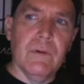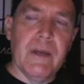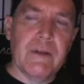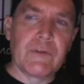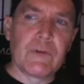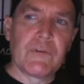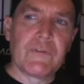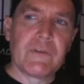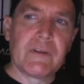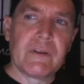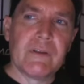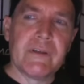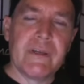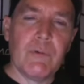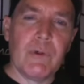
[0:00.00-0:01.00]

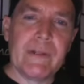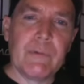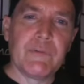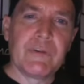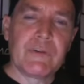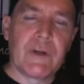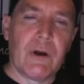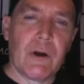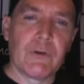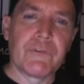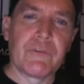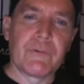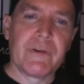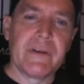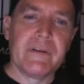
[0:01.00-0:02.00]
interestingly, while he was
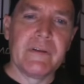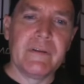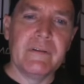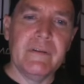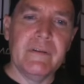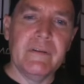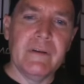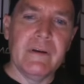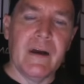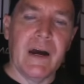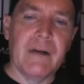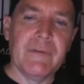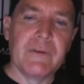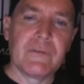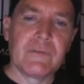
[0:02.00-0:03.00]
incarcerated,
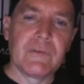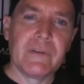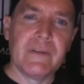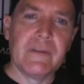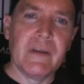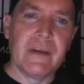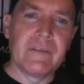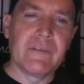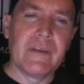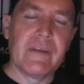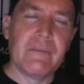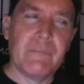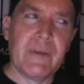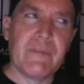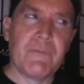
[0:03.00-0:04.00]
obviously, I say
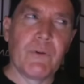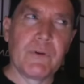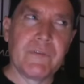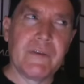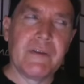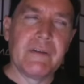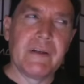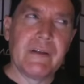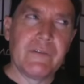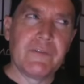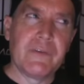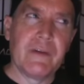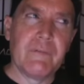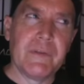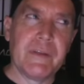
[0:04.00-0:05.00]
May 14,
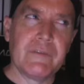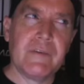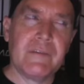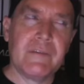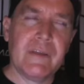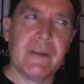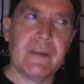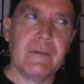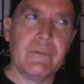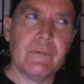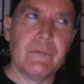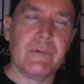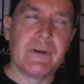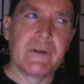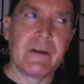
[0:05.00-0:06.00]
1970 is the day
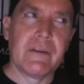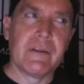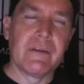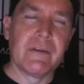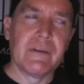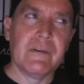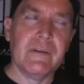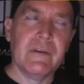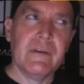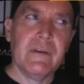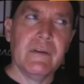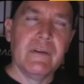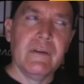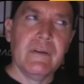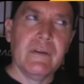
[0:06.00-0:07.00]
when kind of the
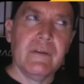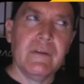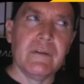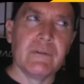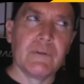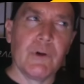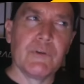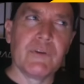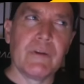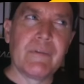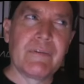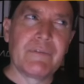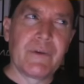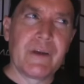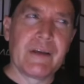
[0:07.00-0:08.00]
the World
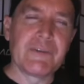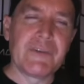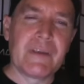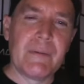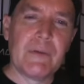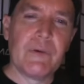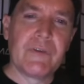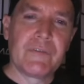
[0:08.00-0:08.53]
Army faction came into